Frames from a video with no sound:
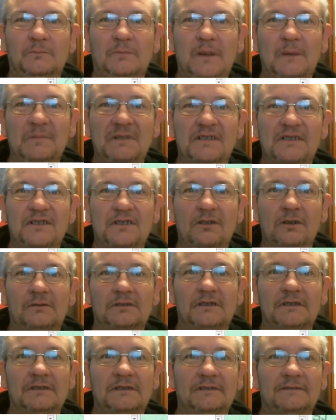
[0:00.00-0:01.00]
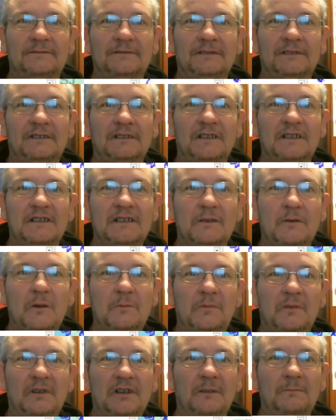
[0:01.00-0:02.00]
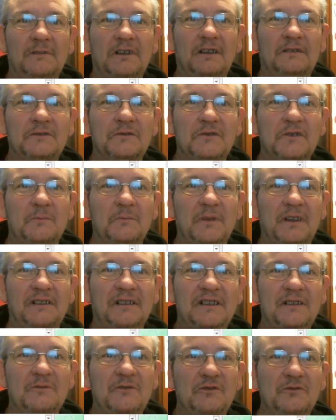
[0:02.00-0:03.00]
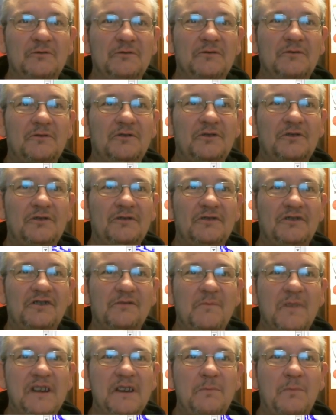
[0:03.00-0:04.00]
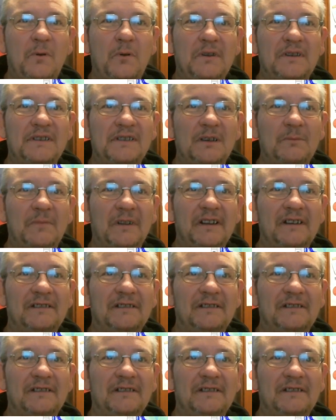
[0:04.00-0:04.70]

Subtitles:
in Scotland. Let's go up country a bit. I didn't do so many points up here.